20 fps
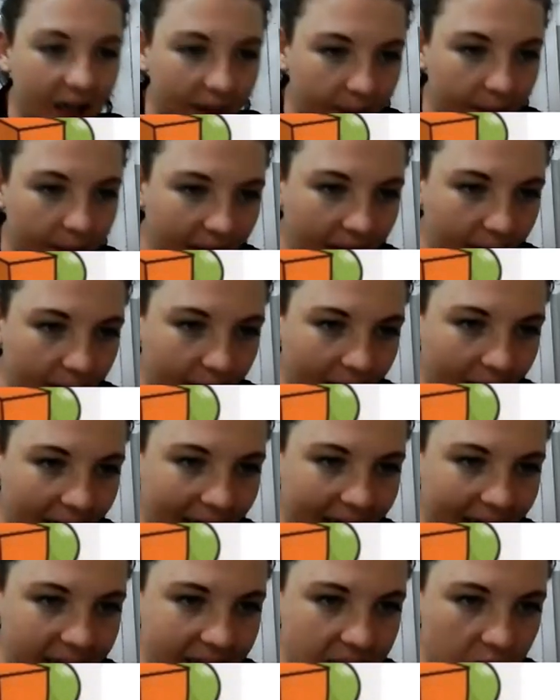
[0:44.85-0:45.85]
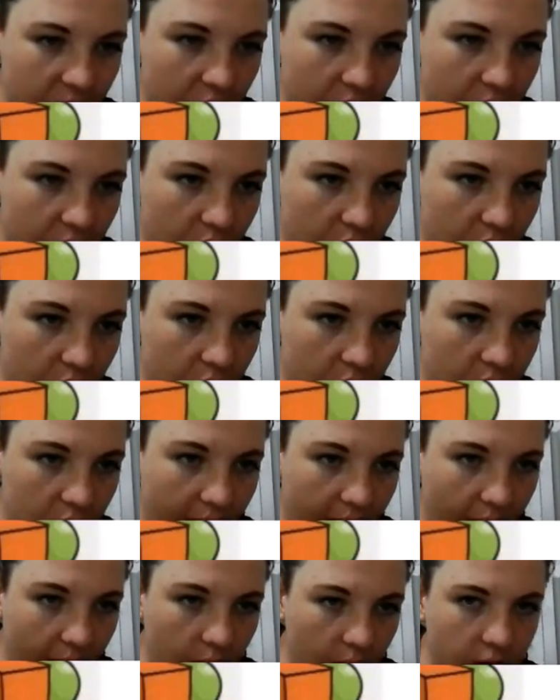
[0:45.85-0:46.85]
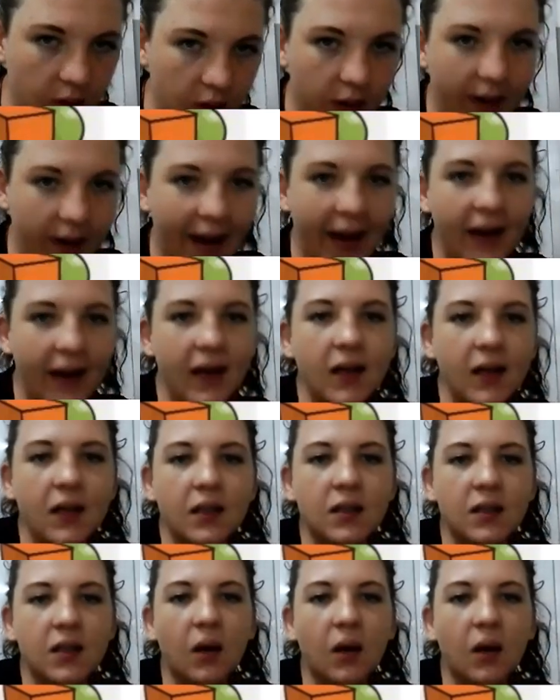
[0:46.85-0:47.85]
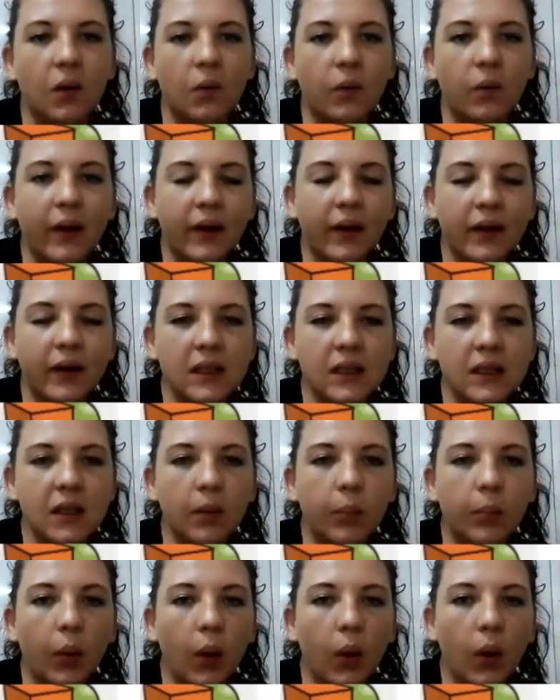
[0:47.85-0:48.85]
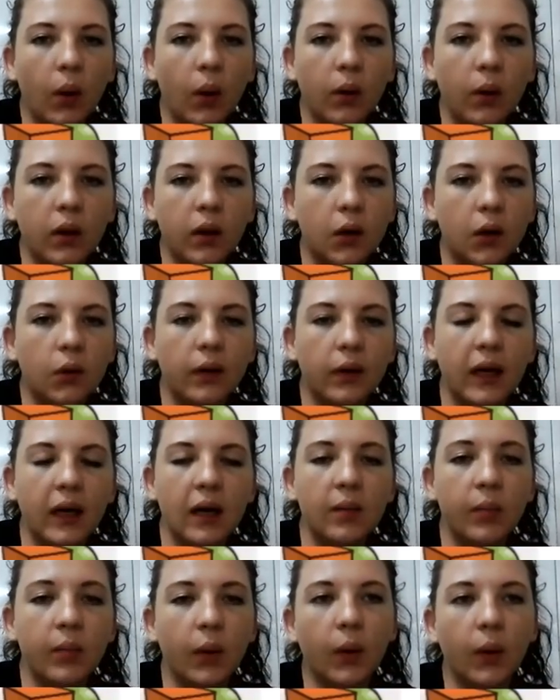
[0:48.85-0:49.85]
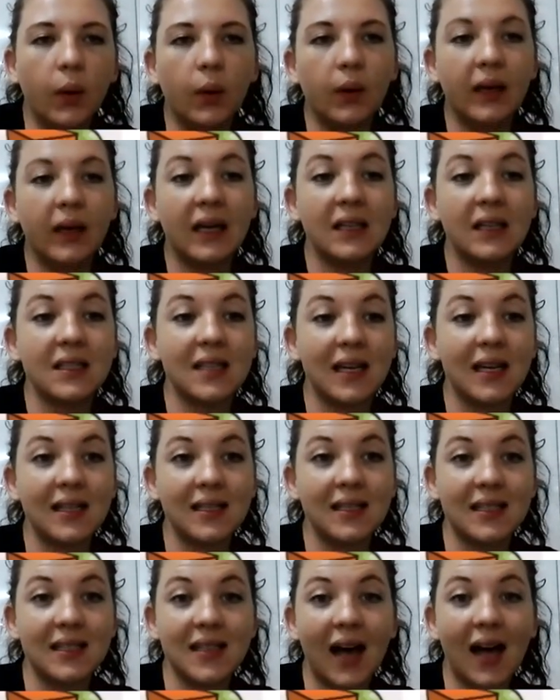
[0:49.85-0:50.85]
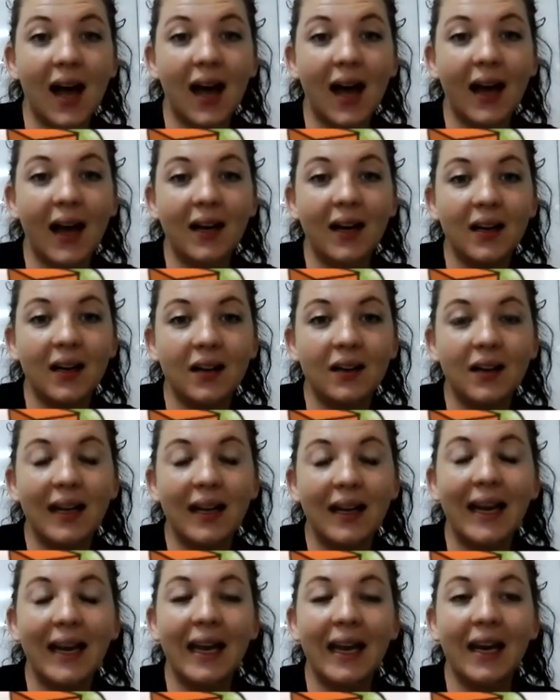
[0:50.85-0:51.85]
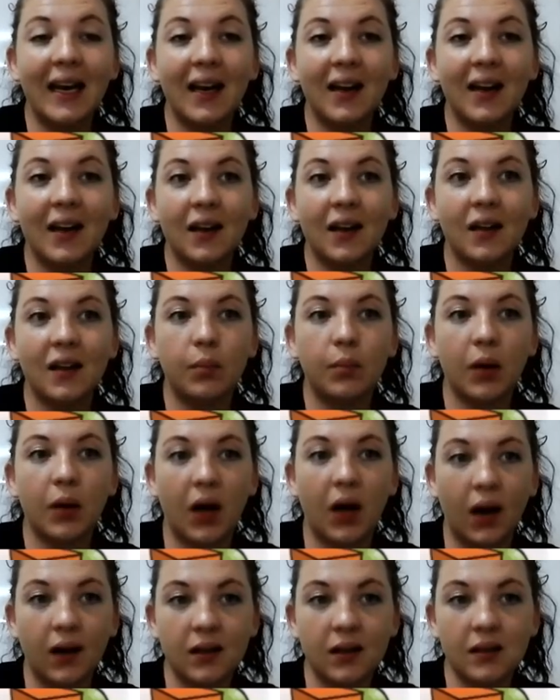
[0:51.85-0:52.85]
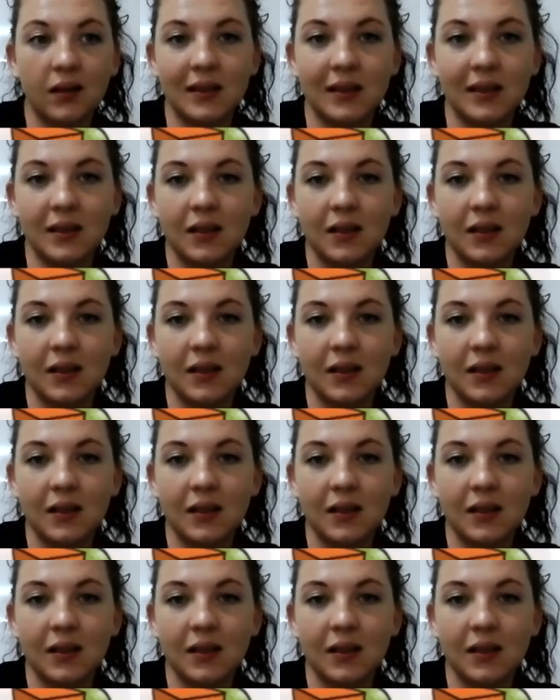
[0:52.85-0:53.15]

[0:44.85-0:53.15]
Let me get my laser out. Okay, so where is the ball? The green ball is inside, in the box.